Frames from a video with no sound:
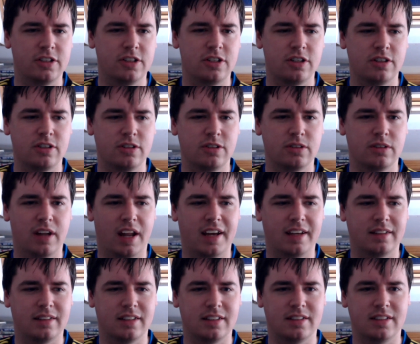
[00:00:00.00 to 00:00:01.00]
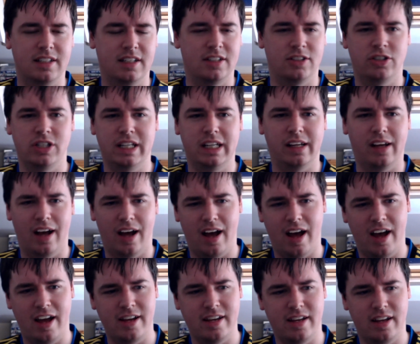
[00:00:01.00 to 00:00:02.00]
to like the CG
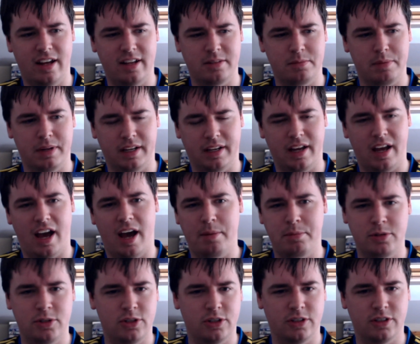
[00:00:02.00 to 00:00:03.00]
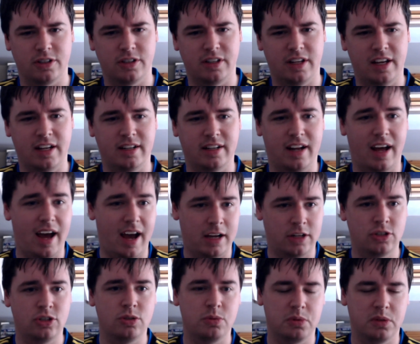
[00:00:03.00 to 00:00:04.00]
guy has been captured in an
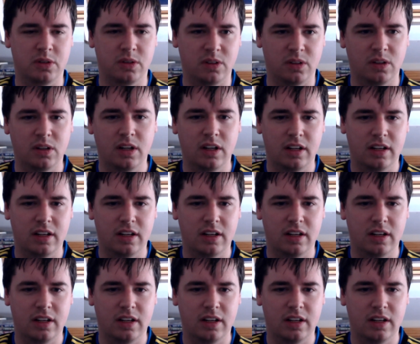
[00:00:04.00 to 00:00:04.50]
actual